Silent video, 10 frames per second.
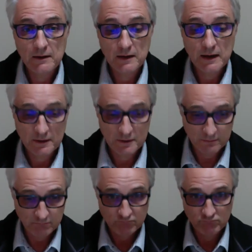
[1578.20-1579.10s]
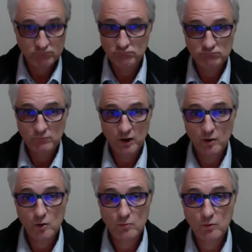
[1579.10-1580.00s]
get, you
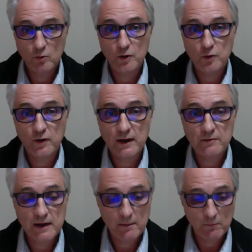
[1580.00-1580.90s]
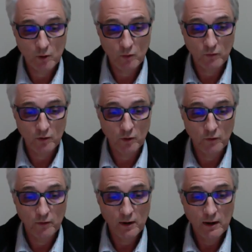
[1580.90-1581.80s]
know, quite good outcome
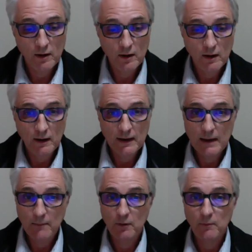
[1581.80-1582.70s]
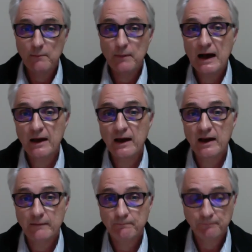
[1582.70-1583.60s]
on capital B Part
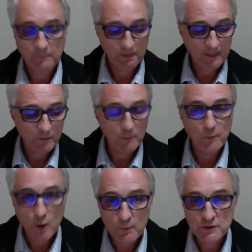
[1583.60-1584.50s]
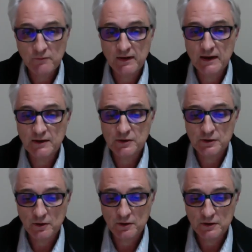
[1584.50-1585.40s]
A. The purpose of the
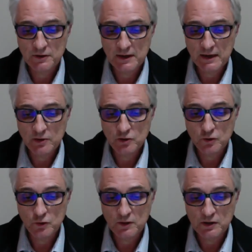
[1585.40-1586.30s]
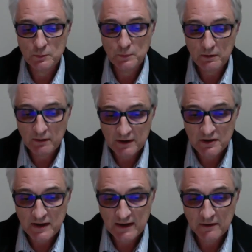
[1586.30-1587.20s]
exercise is to get you to
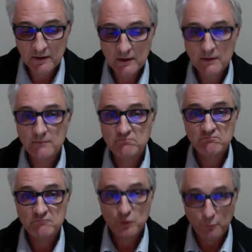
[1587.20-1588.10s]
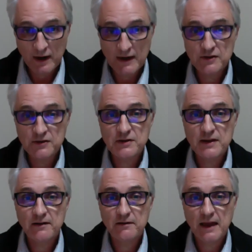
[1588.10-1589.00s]
experience that, to practice
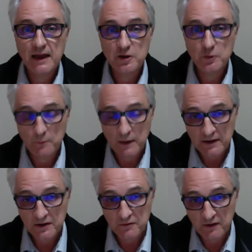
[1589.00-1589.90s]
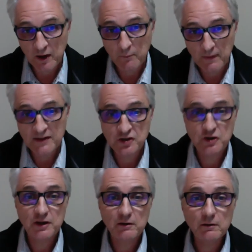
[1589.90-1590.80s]
that, and develop that
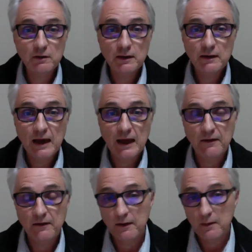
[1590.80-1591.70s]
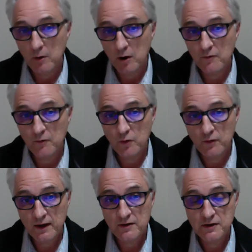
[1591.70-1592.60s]
skill. And in my view,
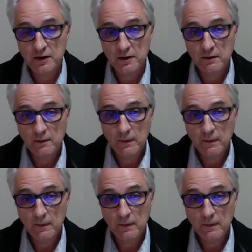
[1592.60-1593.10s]
that is a